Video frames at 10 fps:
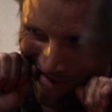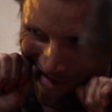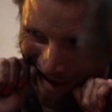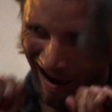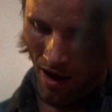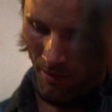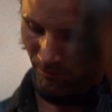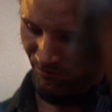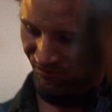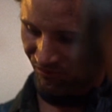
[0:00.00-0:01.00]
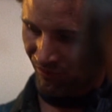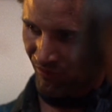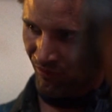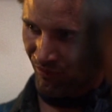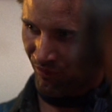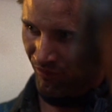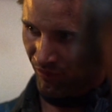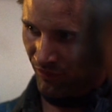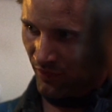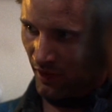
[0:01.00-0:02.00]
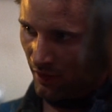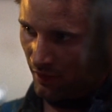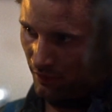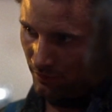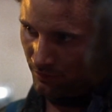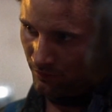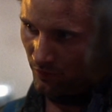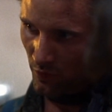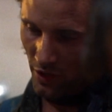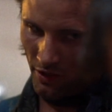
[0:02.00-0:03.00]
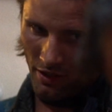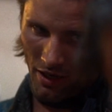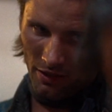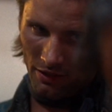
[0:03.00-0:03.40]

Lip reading: of that family from the first two films for more of just generic